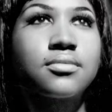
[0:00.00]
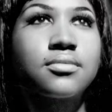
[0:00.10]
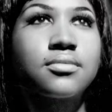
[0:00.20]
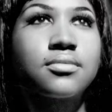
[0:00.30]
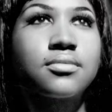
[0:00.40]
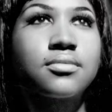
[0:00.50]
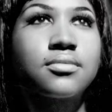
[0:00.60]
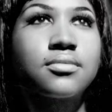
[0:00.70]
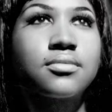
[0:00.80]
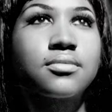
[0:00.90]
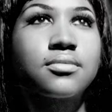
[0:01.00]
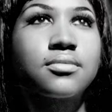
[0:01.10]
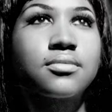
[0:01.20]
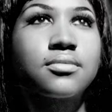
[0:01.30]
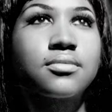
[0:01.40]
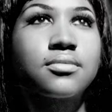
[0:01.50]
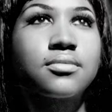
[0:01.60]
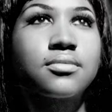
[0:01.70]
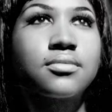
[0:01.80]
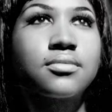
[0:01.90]

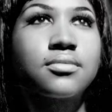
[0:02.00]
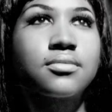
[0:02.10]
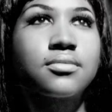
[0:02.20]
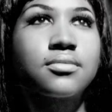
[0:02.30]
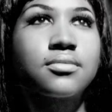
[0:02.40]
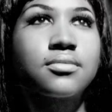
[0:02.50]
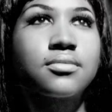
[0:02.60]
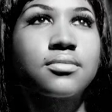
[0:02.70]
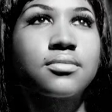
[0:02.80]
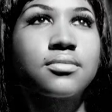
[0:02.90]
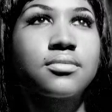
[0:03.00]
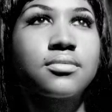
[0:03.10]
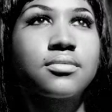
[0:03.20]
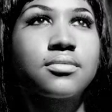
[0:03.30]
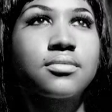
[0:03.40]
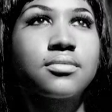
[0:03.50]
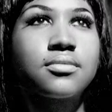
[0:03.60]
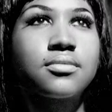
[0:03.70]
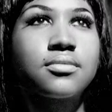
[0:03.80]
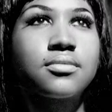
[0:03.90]

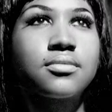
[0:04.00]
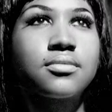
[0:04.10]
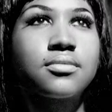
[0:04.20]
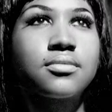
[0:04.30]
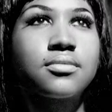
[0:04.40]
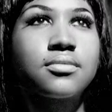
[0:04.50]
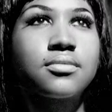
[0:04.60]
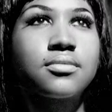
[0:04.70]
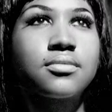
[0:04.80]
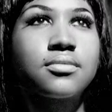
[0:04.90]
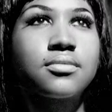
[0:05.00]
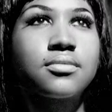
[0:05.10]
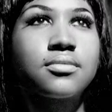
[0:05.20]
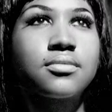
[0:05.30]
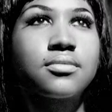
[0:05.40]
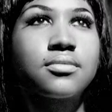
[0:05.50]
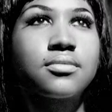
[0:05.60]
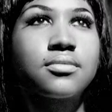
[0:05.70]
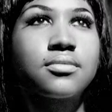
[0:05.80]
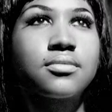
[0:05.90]

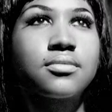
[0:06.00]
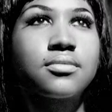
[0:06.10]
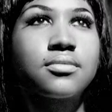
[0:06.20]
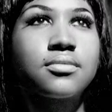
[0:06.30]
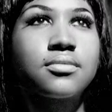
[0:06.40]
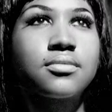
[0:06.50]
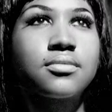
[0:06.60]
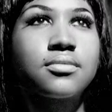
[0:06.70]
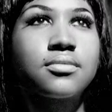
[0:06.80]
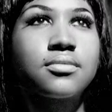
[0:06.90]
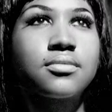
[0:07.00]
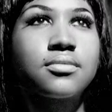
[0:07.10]
[no speech]